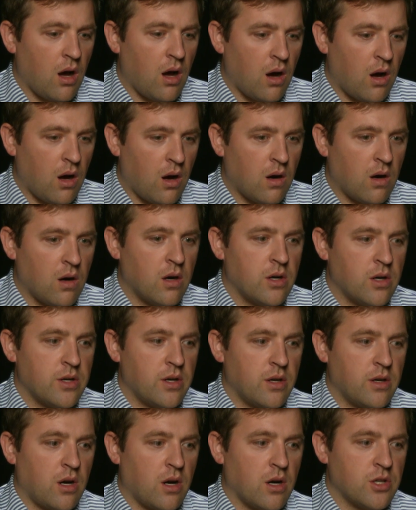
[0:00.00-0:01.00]
our
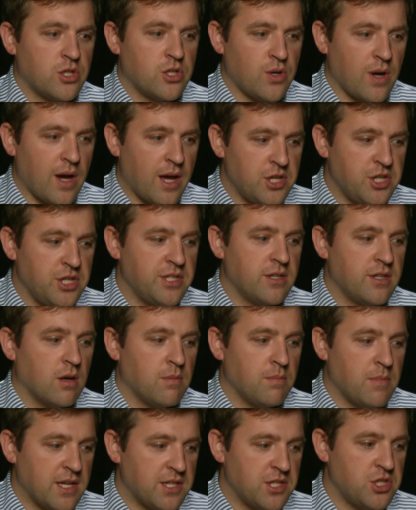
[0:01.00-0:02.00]
strategies and
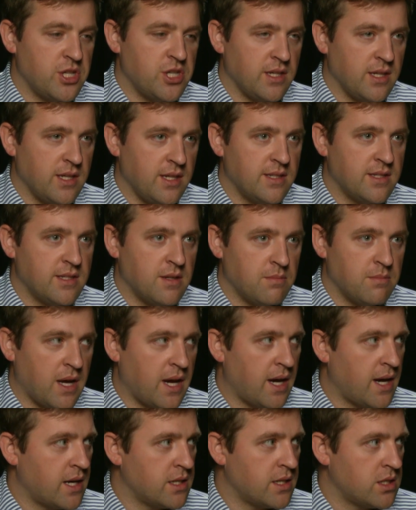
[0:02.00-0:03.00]
our messaging needs to
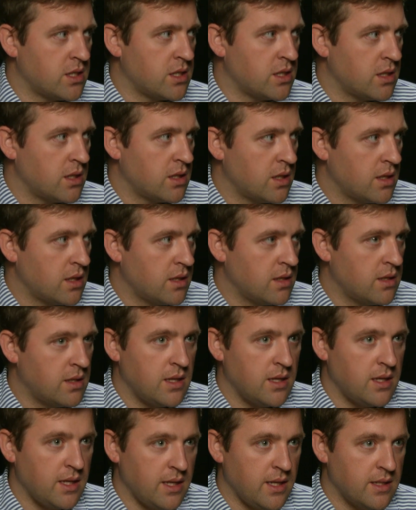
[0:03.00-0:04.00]
match the
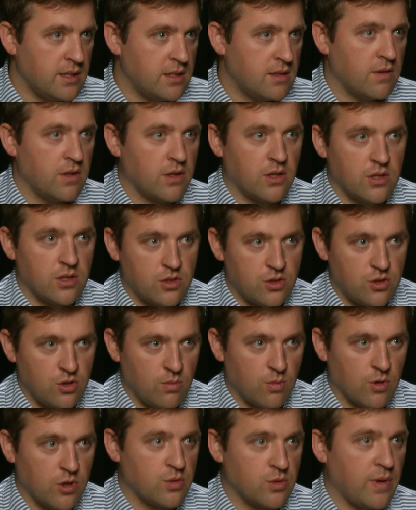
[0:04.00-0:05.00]
needs of the
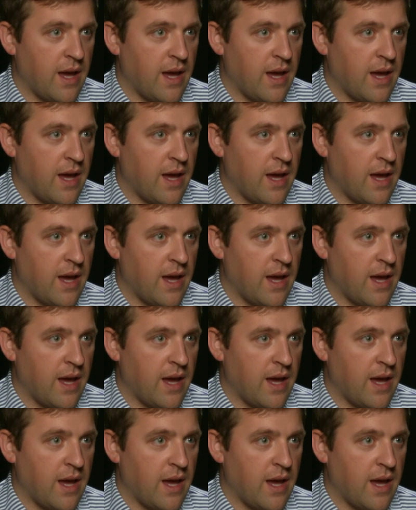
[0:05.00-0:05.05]
consumers.